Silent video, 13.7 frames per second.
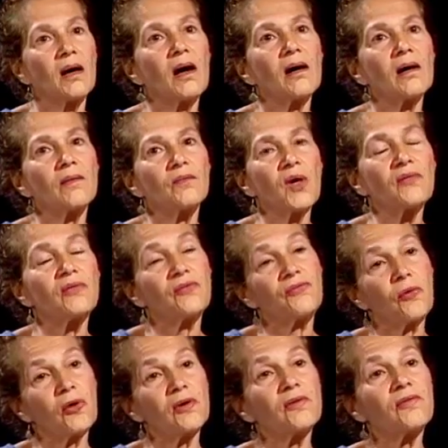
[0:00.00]
Of the
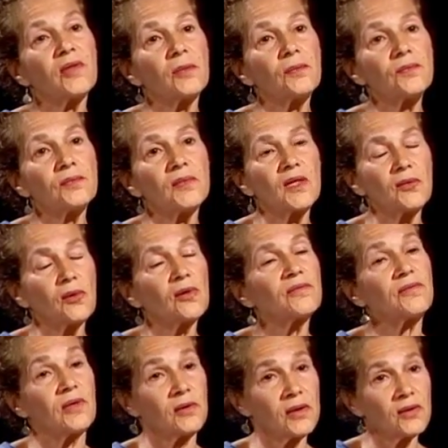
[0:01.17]
4 of them, they're all
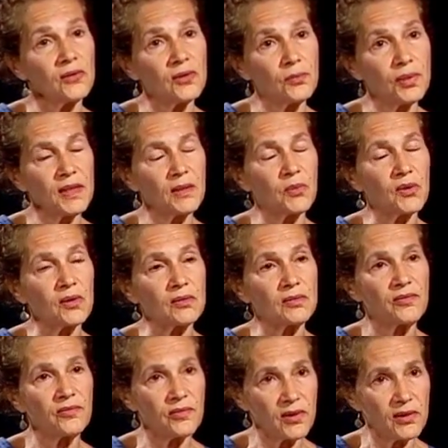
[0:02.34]
very good people,
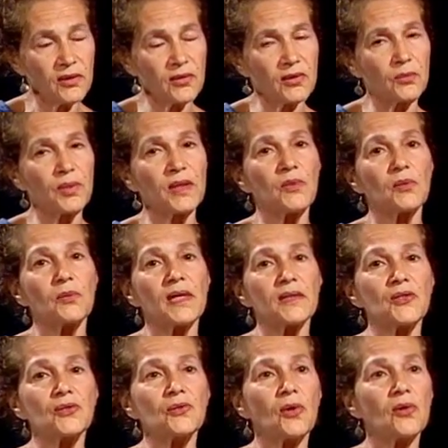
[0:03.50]
very good people. My
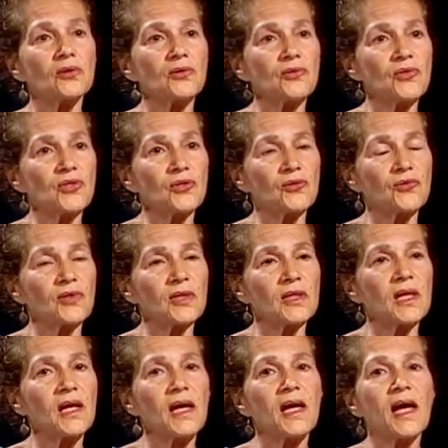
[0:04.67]
2 older
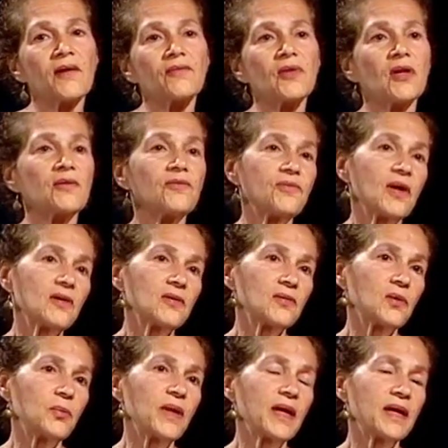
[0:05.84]
children have not followed
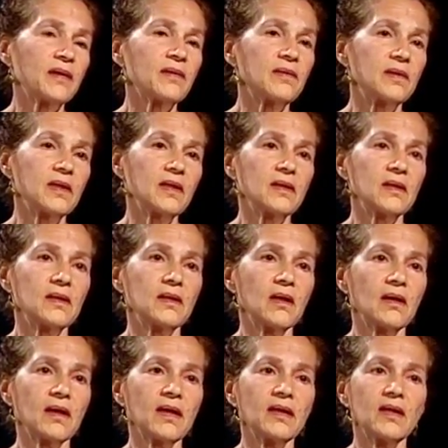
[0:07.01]
the path in
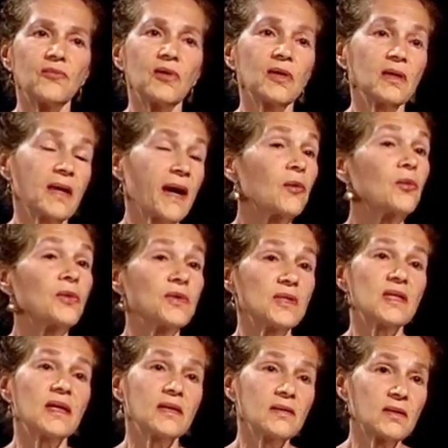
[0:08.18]
any real outward
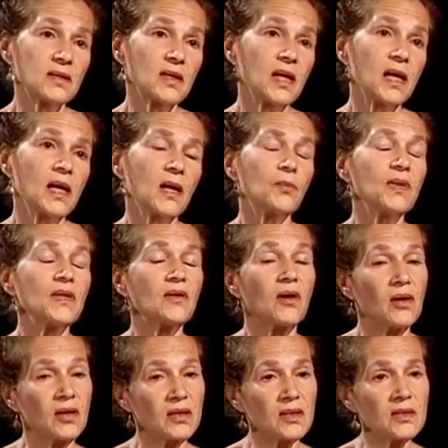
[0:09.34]
sense
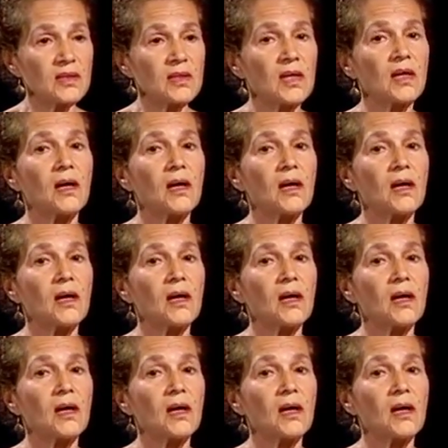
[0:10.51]
because